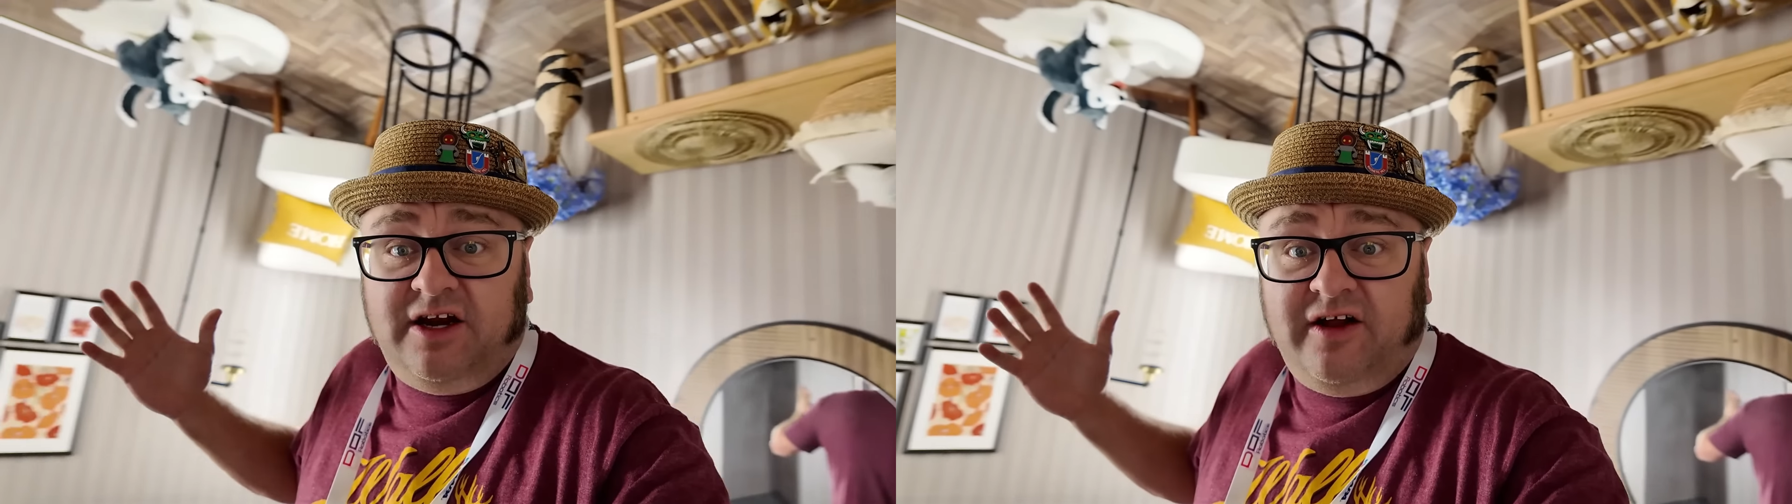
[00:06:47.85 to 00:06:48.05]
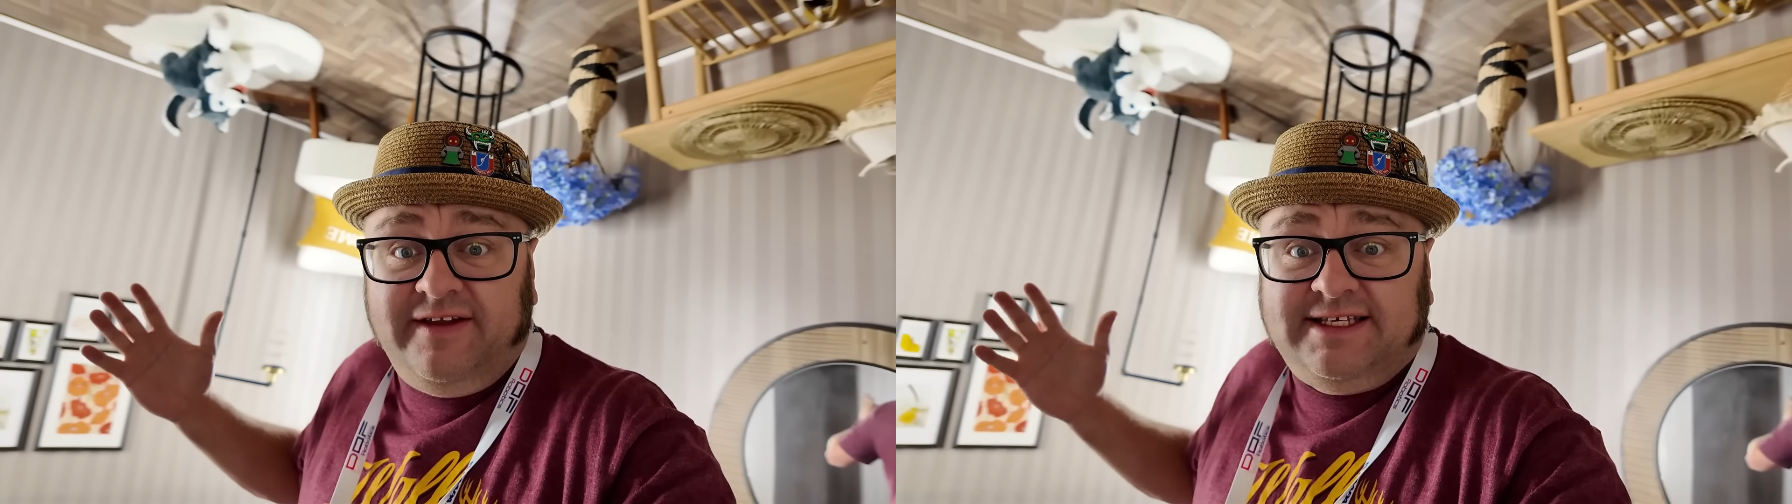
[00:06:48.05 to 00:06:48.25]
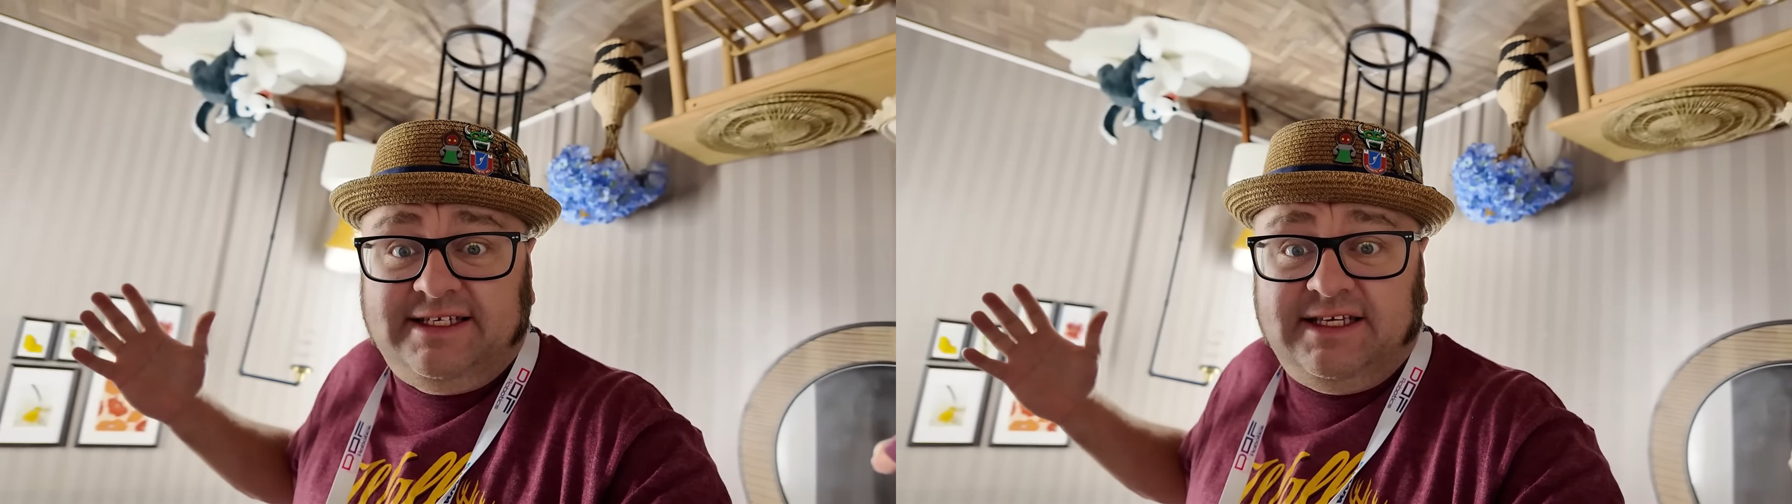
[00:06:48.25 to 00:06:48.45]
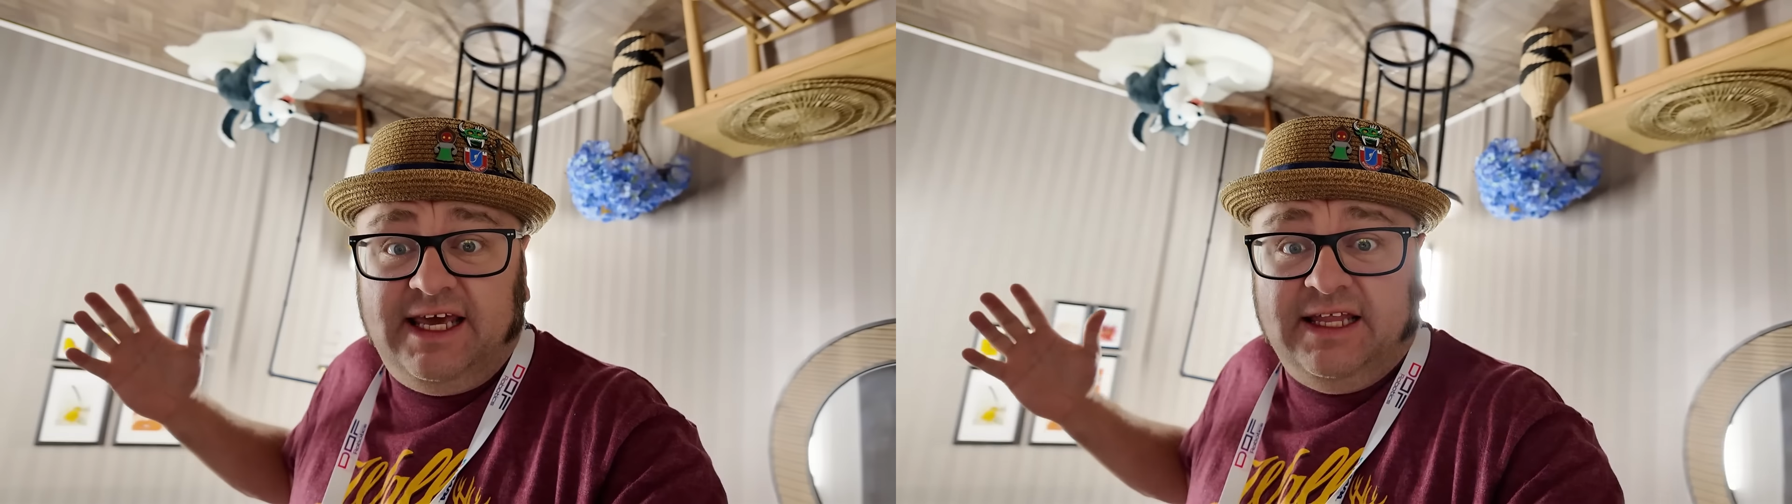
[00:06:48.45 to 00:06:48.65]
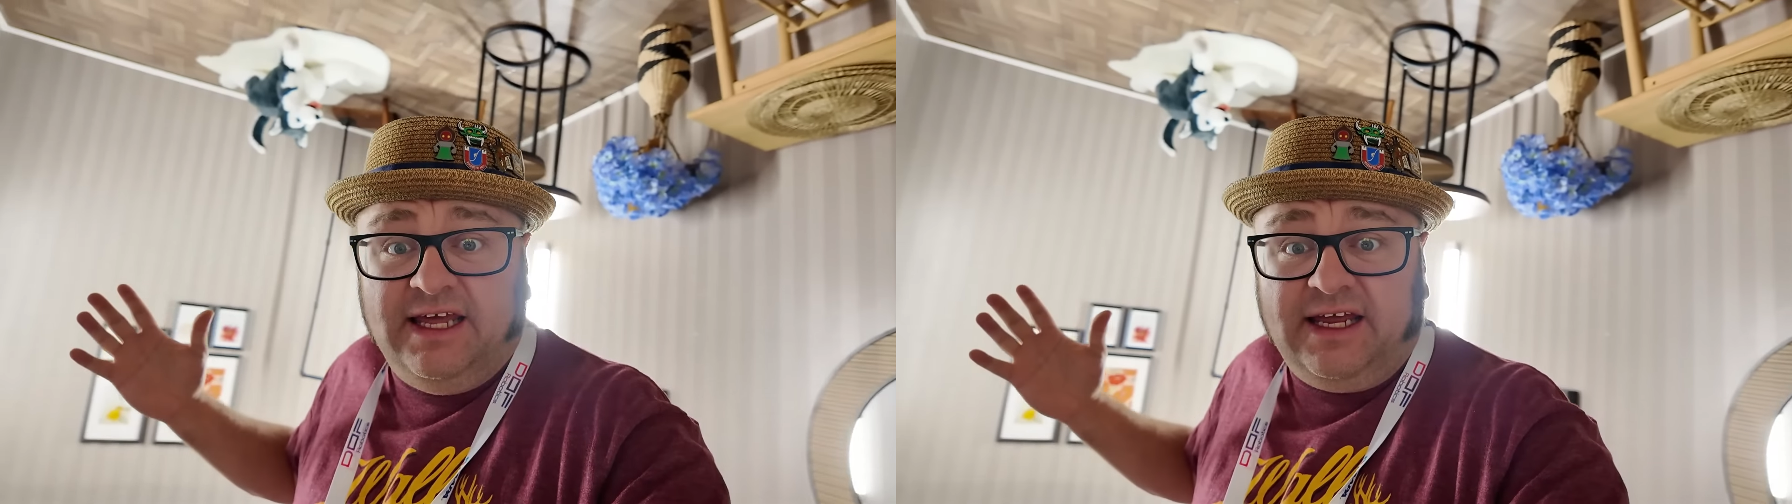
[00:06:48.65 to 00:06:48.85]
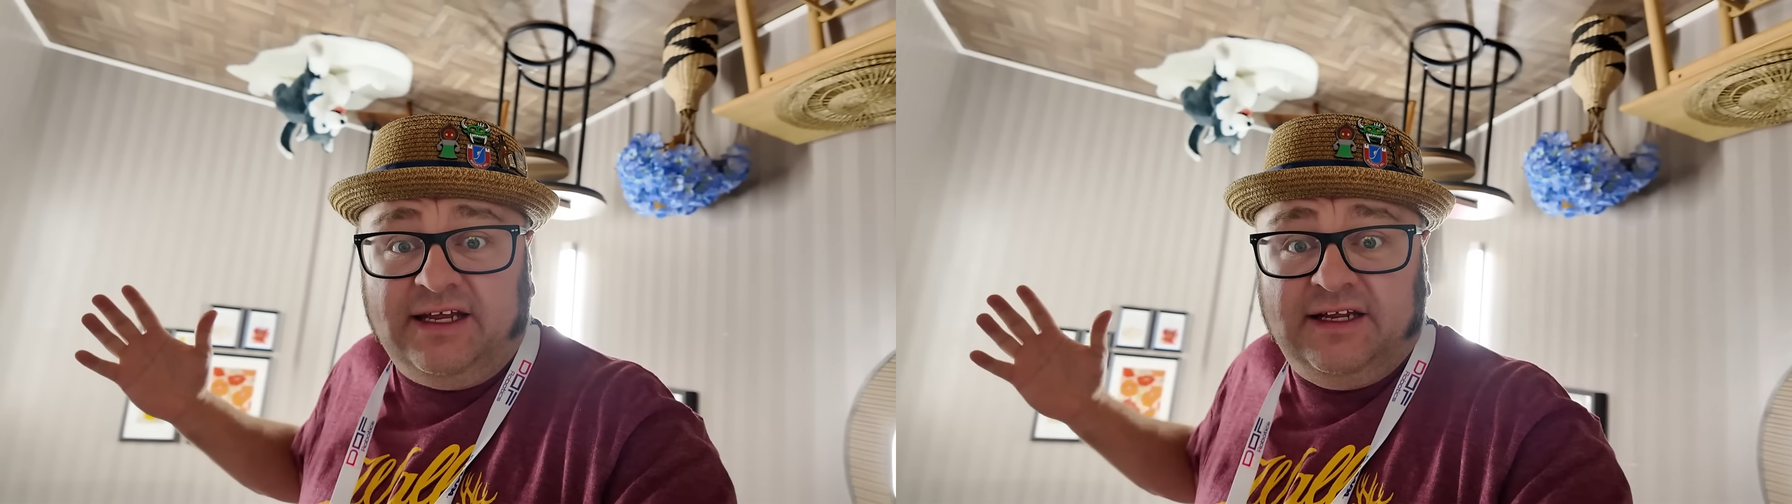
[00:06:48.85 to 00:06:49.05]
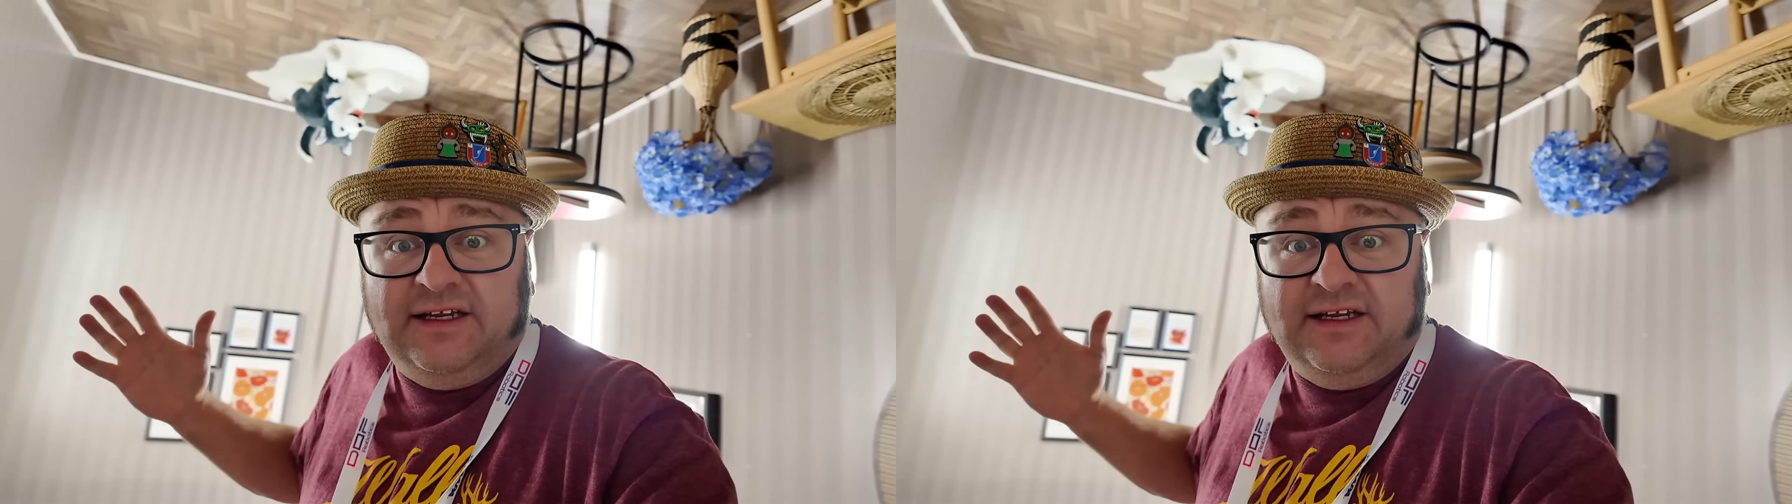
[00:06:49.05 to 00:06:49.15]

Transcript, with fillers: on the ceiling.